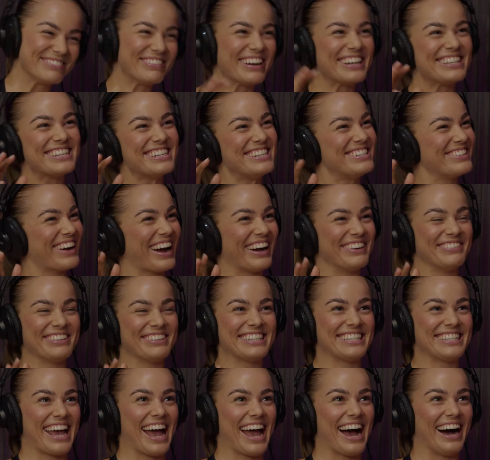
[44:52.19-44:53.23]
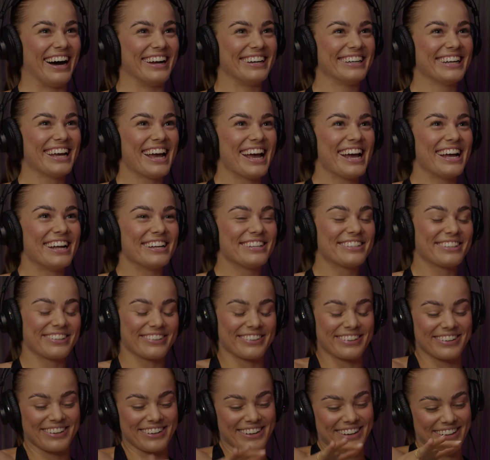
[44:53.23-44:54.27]
imagine driving down
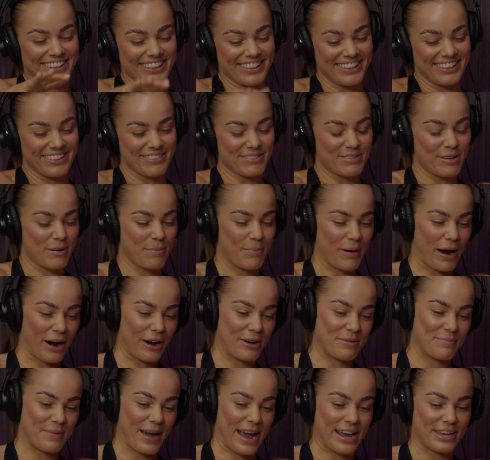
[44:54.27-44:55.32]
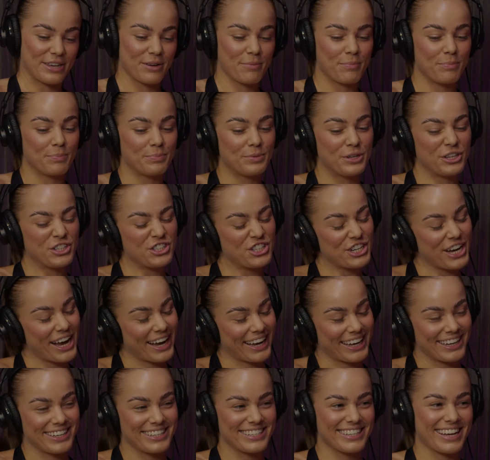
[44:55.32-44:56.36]
to the Byron Bay. You, you check
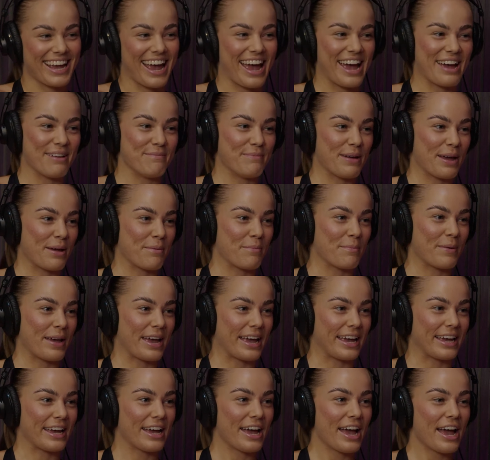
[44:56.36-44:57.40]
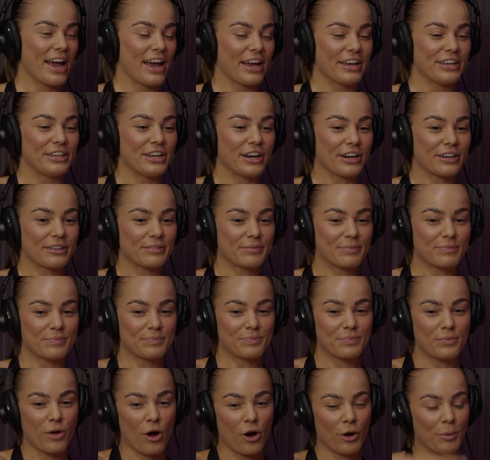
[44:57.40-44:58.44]
into your Airbnb. You
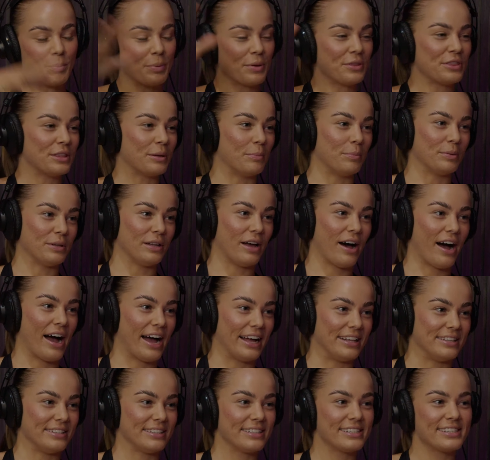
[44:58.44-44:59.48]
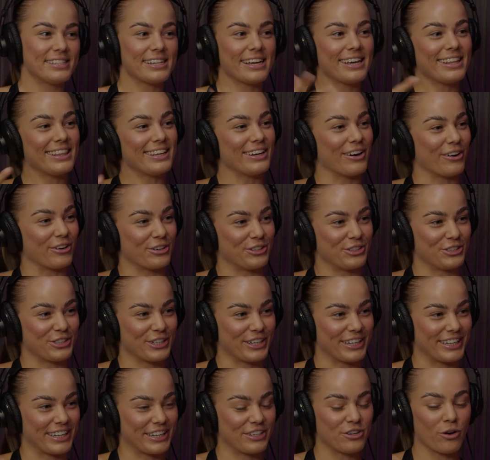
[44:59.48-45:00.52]
open the blinds. You see the
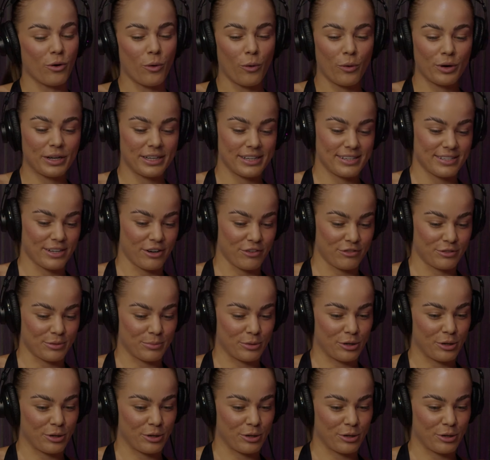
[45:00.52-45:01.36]
ocean. And you order yourself some